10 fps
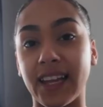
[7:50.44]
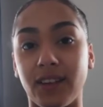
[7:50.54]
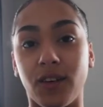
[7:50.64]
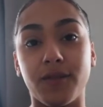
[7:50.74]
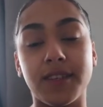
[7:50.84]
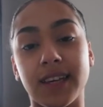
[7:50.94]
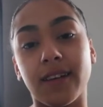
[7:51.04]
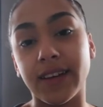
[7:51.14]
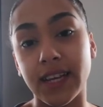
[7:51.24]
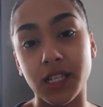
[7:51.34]
then obviously
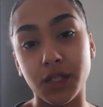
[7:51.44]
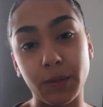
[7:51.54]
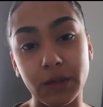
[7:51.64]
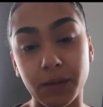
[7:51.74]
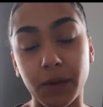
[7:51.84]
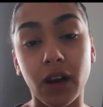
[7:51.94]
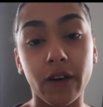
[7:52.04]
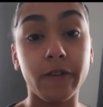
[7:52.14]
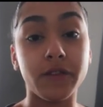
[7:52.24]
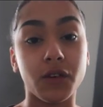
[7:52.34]
I needed to put some
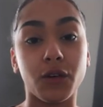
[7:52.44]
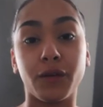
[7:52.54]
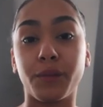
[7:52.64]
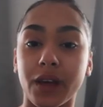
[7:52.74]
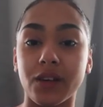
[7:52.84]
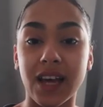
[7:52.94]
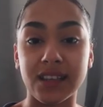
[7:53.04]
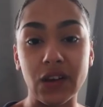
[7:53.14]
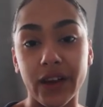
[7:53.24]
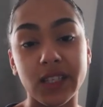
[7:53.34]
clothes on because
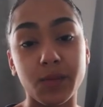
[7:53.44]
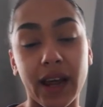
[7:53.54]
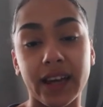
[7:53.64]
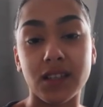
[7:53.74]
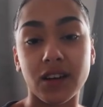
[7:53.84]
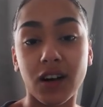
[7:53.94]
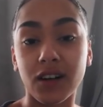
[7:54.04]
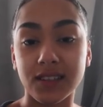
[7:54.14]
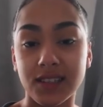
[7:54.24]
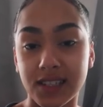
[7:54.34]
as I explained I
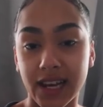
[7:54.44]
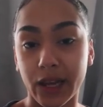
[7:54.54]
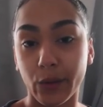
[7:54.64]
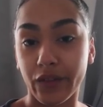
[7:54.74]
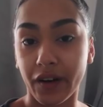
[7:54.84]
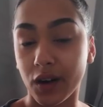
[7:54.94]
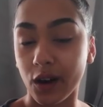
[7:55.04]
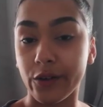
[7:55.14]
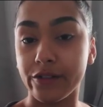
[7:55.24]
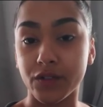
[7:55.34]
can't stay without
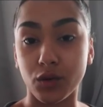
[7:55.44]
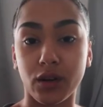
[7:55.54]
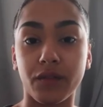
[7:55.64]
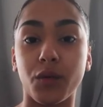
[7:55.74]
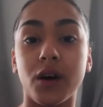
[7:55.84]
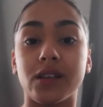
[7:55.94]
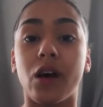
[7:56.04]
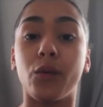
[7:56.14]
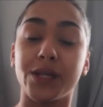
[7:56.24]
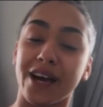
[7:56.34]
clothes on otherwise
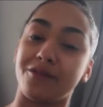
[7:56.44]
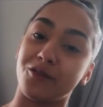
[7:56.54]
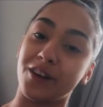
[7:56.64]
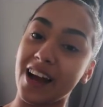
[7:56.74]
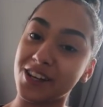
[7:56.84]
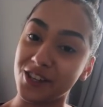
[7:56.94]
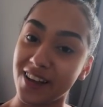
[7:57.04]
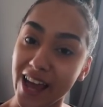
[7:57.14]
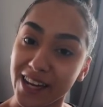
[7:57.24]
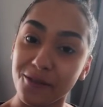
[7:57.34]
I would have a reaction
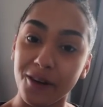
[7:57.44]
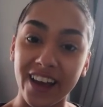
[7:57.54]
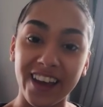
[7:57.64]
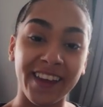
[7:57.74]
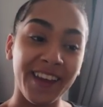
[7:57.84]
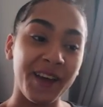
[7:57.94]
anyway